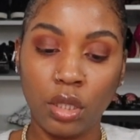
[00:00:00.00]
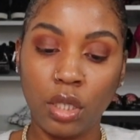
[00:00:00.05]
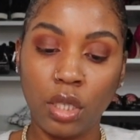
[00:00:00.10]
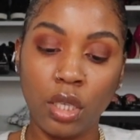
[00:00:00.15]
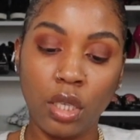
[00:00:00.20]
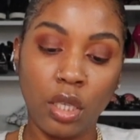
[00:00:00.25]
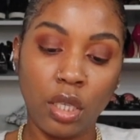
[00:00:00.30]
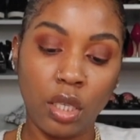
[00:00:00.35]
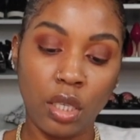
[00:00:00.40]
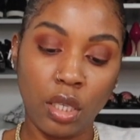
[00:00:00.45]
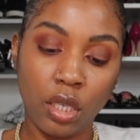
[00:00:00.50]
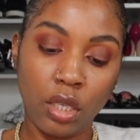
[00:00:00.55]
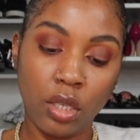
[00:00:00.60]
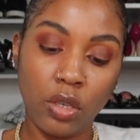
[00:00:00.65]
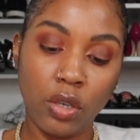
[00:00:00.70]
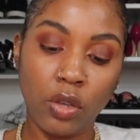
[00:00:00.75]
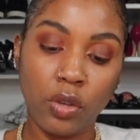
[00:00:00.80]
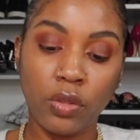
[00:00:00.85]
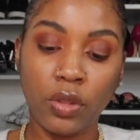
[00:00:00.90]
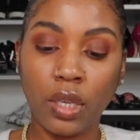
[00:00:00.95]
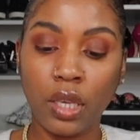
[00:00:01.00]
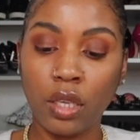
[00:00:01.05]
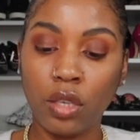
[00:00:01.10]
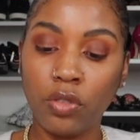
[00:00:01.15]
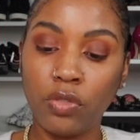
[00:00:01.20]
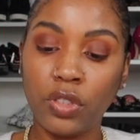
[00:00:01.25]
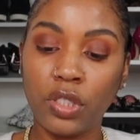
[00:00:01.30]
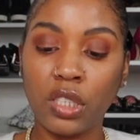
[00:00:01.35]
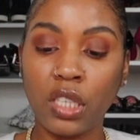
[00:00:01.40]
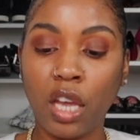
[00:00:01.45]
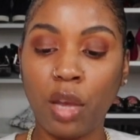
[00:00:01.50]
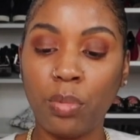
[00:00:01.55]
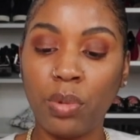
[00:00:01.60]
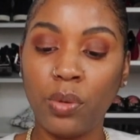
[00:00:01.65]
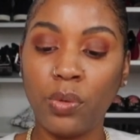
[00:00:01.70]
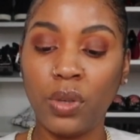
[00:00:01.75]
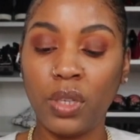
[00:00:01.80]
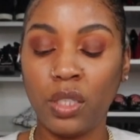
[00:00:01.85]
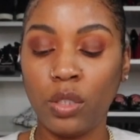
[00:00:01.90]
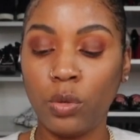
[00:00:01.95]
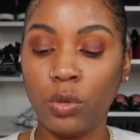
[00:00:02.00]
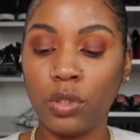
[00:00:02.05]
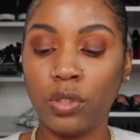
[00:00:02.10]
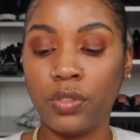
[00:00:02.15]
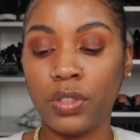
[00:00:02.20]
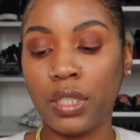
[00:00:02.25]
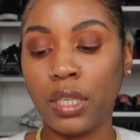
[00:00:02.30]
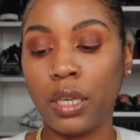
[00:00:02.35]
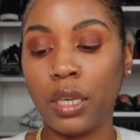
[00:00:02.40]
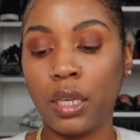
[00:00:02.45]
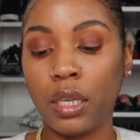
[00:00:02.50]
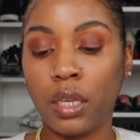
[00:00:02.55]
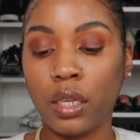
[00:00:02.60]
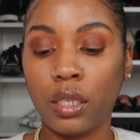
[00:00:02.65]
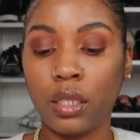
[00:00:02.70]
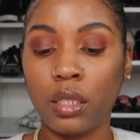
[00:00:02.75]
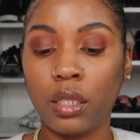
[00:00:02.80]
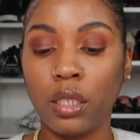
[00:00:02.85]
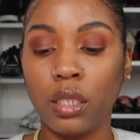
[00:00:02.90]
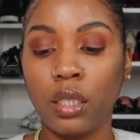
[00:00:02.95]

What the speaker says: And you know, thank you for shopping with Louis Vuitton.